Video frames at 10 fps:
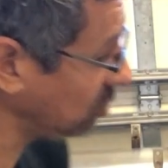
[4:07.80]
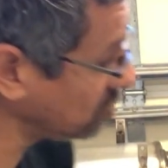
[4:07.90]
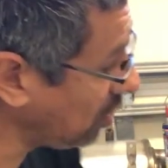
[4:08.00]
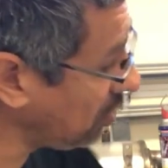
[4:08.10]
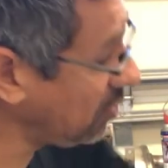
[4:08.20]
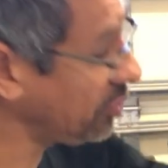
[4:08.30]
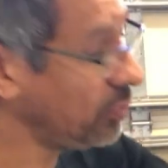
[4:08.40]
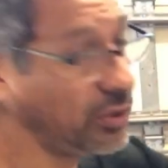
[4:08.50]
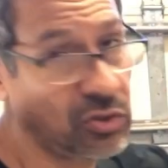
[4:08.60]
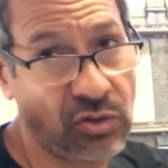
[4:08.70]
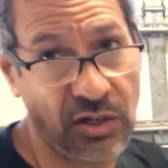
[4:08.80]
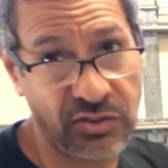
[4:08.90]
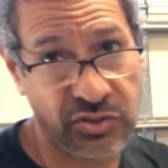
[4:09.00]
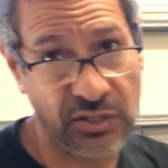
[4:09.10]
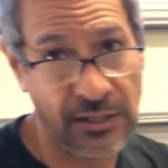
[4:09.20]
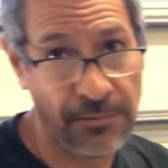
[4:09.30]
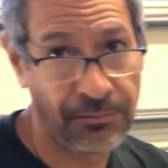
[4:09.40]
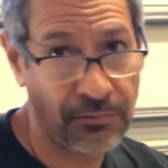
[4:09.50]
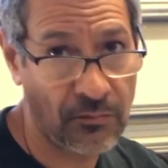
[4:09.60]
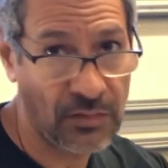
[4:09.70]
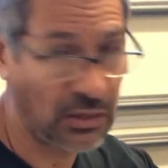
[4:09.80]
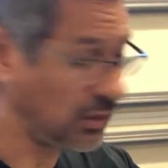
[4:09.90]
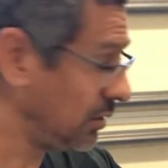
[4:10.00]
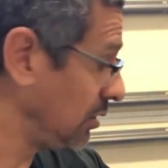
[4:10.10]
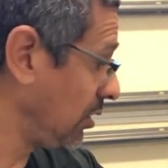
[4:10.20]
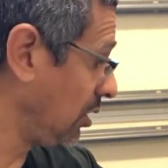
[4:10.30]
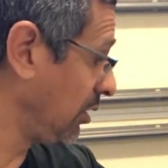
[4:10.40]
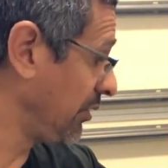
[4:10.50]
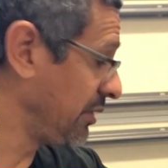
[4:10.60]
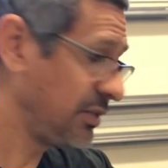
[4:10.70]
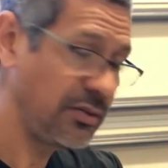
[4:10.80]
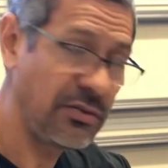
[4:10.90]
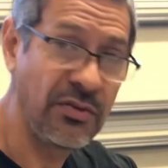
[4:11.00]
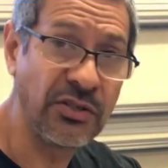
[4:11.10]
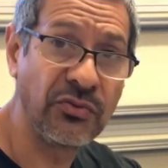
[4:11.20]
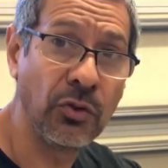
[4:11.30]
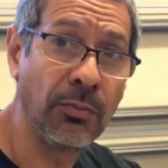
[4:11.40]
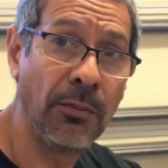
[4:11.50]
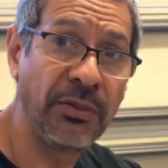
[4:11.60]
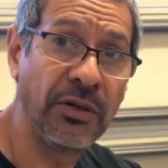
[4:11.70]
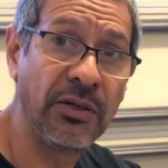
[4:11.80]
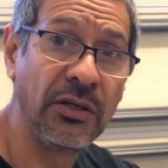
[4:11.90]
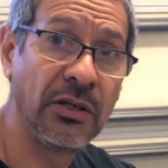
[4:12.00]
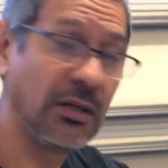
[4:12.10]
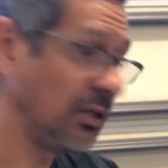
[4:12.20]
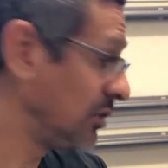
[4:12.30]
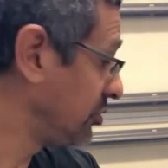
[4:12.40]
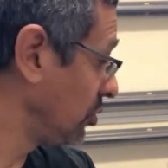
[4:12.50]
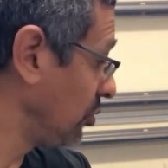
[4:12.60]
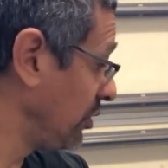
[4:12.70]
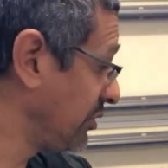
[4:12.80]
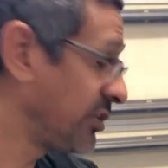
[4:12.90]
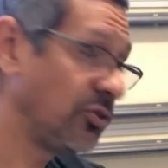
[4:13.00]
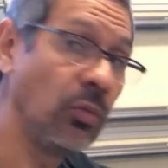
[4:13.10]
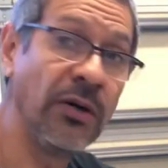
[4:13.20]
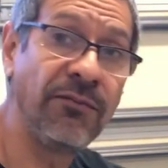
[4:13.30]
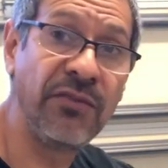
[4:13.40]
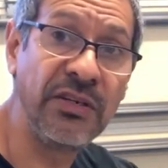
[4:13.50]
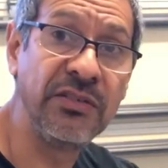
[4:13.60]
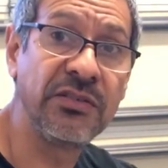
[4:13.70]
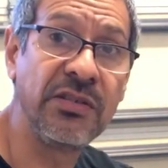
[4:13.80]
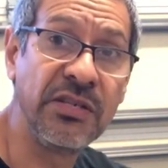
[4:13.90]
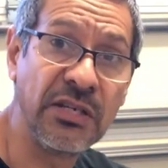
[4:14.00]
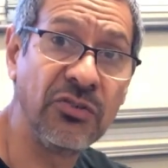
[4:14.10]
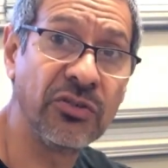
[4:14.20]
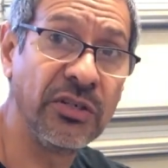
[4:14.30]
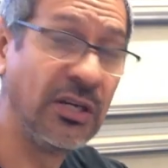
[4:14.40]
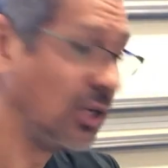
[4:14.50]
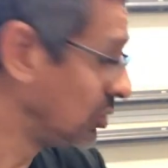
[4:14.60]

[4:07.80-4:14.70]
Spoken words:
that goes all the way across on this fuel pump here. So this is what feeds the engine.